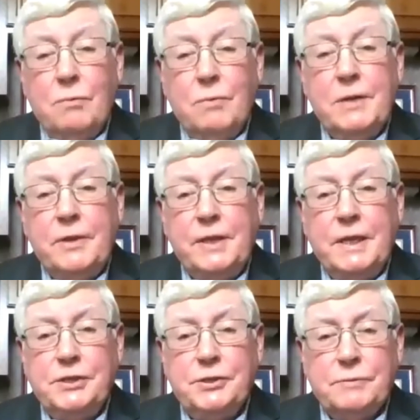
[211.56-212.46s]
one of the
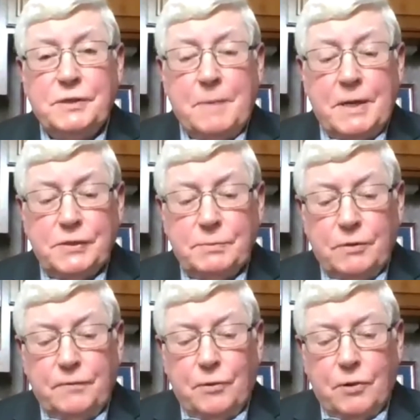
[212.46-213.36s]
things you're
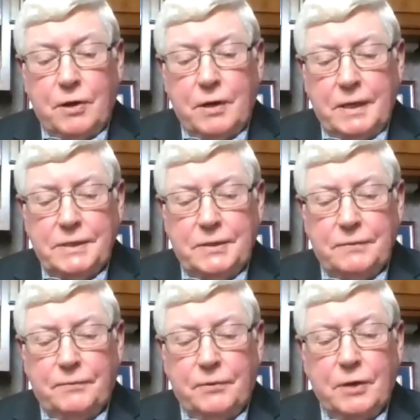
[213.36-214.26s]
responsible for is
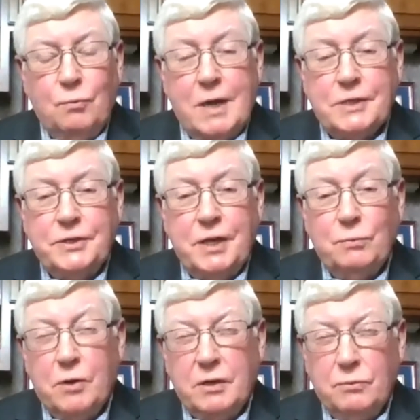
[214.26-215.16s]
the Fraud Watch
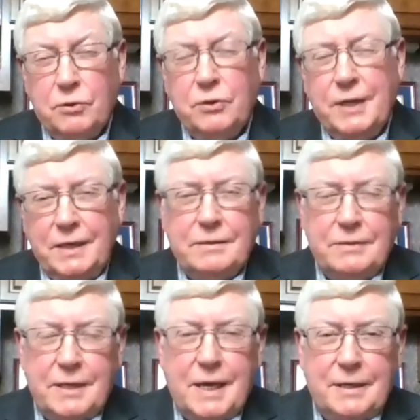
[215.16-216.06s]
Network, and we're going to get
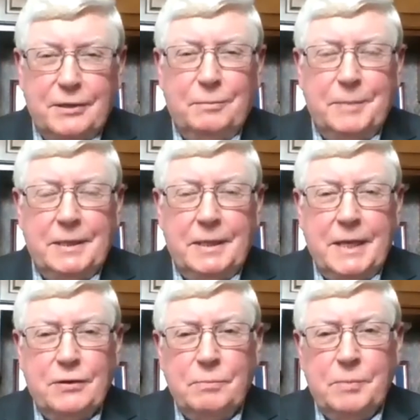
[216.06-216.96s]
to that a little bit later.